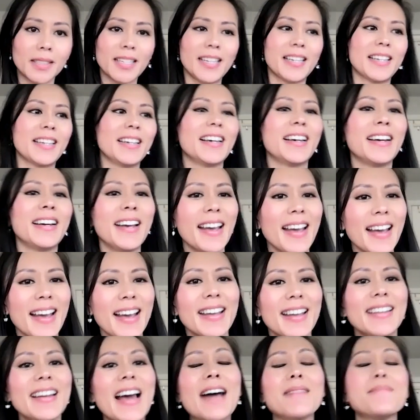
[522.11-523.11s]

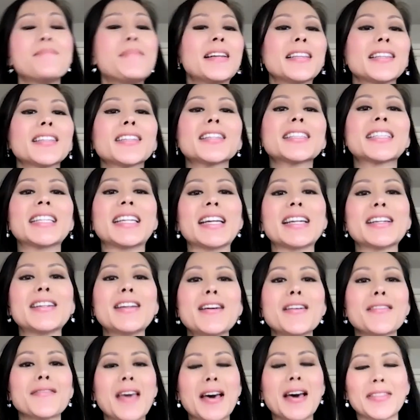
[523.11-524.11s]
But little did I
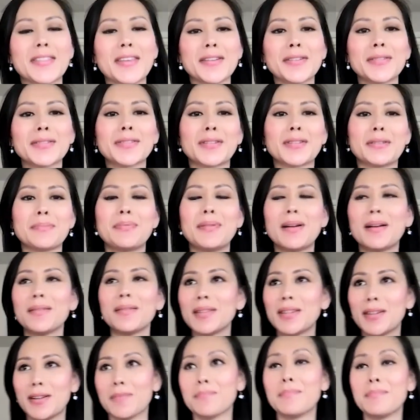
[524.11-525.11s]
know that those were,
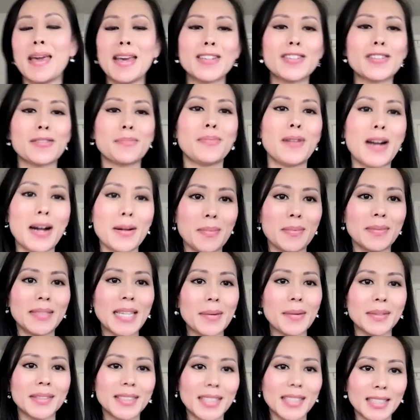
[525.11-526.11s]
major problems
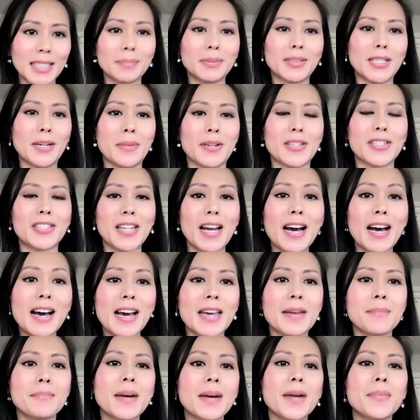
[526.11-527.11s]
that would suck up so much
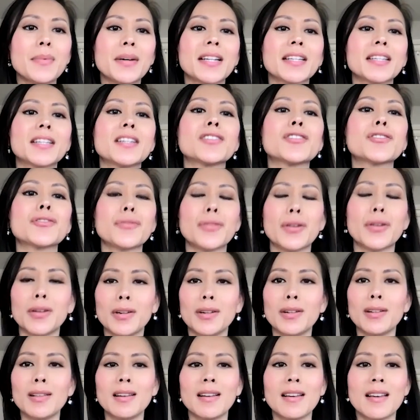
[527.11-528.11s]
time. But I wanted
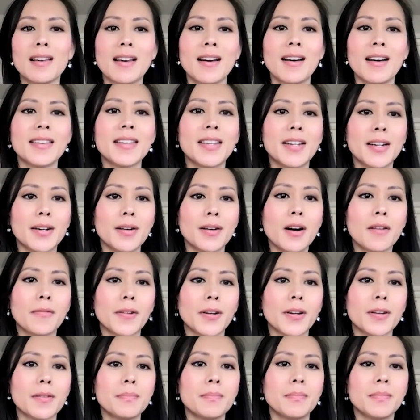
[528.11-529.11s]
control,
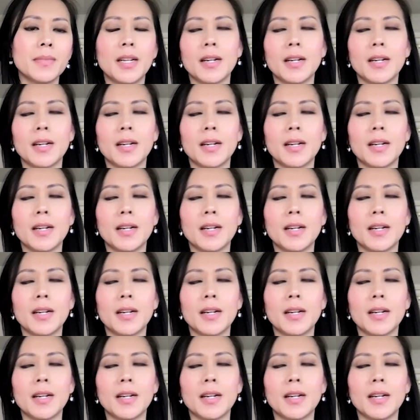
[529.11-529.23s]
over,